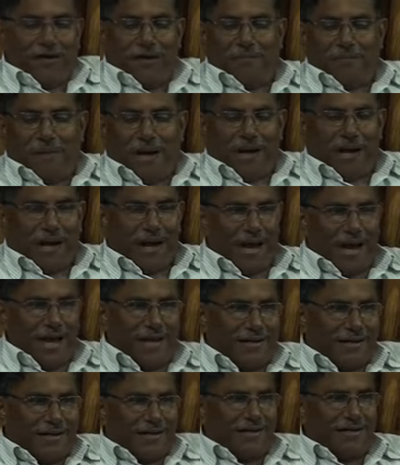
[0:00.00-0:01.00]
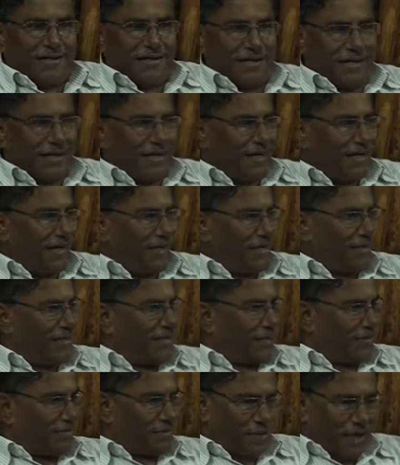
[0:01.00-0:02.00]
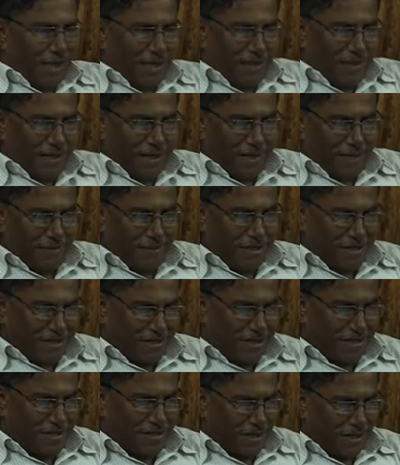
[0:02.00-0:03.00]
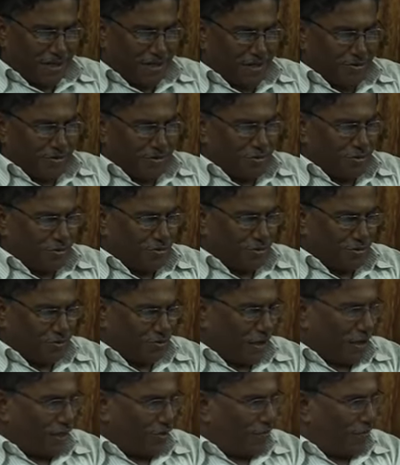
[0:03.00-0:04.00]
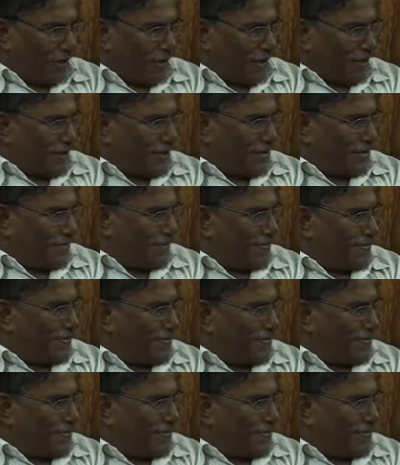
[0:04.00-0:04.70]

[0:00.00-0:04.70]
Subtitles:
in my hand, and some child came and said, son, you choose what you want.